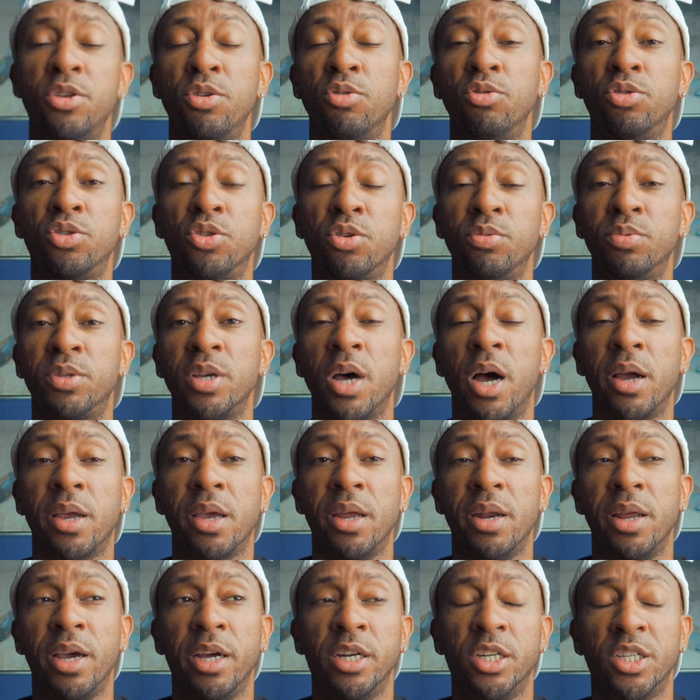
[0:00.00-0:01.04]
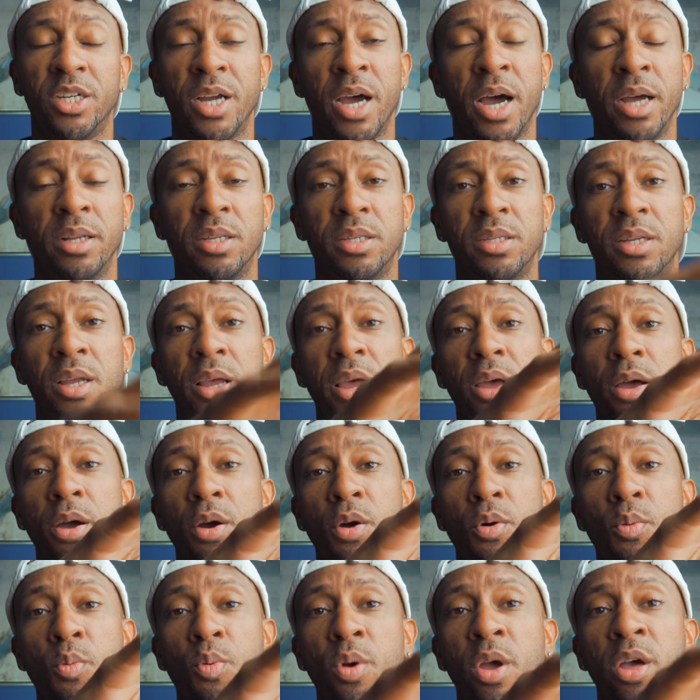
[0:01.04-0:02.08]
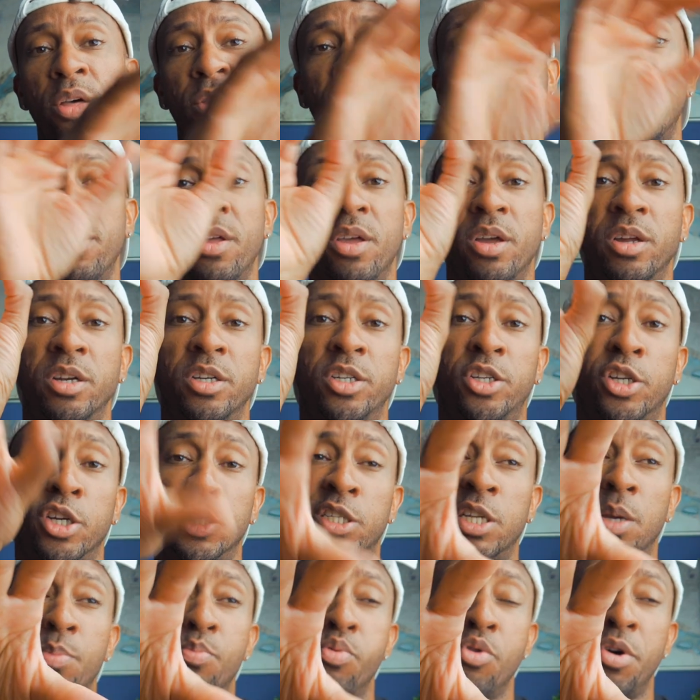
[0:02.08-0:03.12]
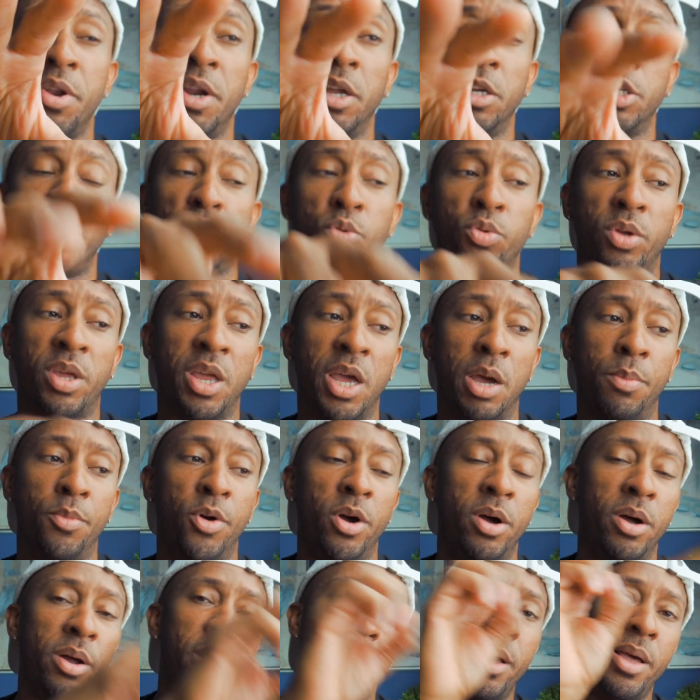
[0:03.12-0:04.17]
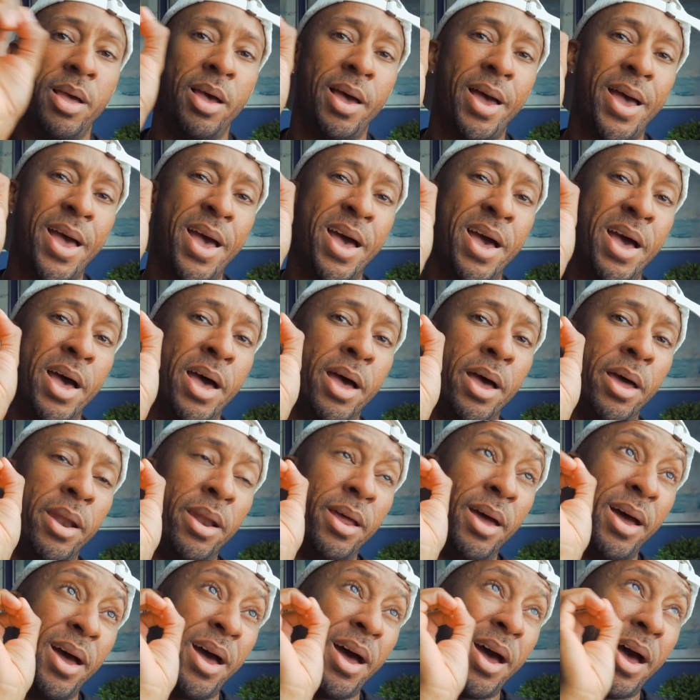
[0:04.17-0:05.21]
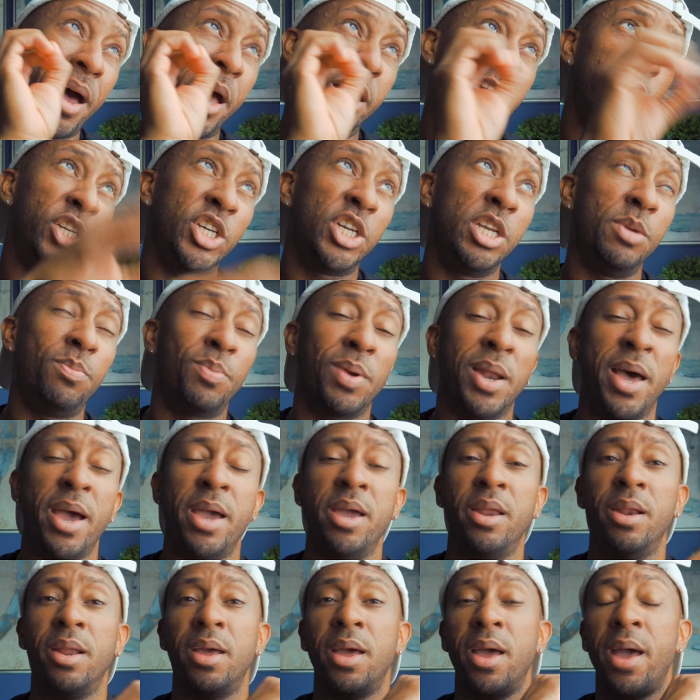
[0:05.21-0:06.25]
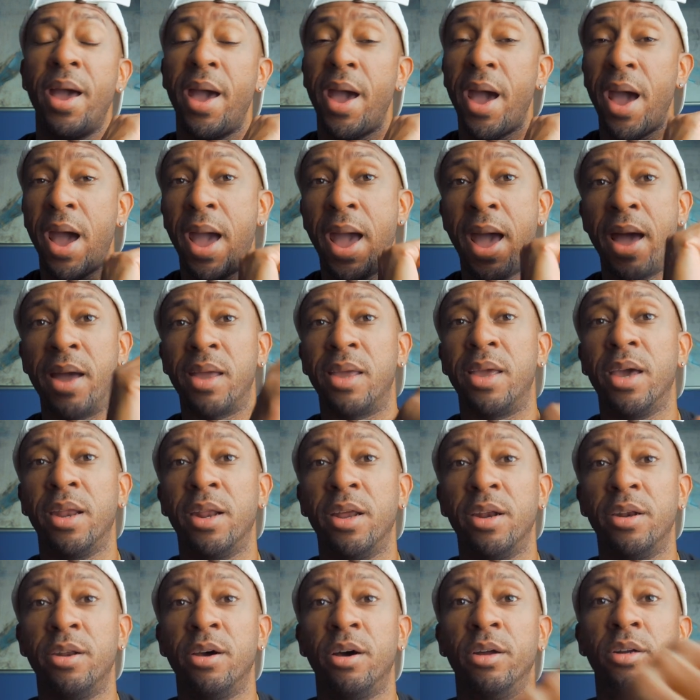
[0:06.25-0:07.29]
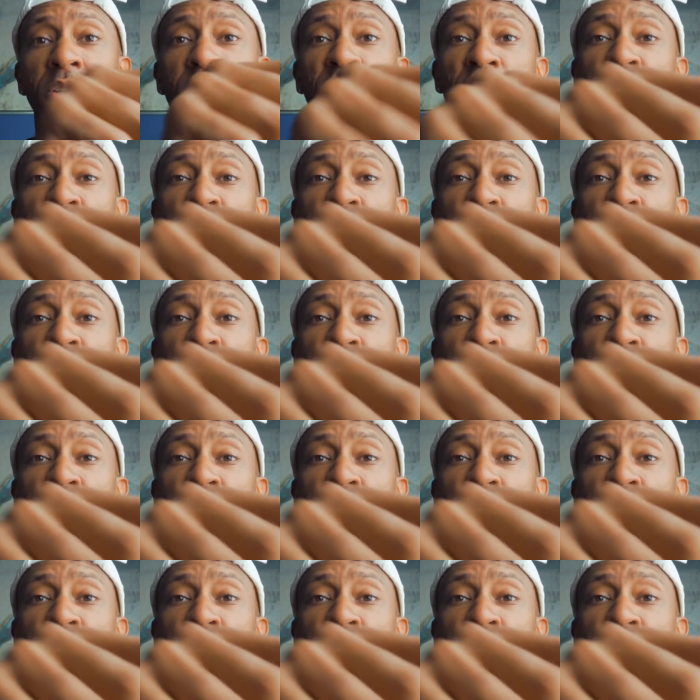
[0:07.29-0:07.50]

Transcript: YouTube talking headshots with just a point and shoot camera and a cheap light and get it done.